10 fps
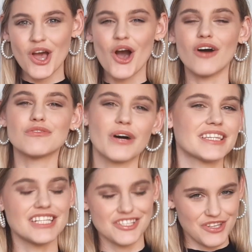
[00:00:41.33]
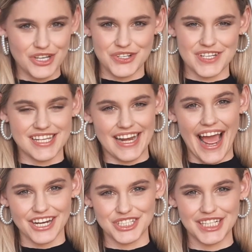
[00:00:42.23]
of what these surgeries can
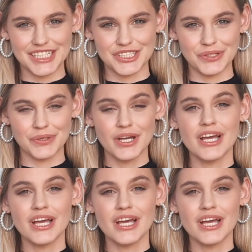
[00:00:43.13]
actually do.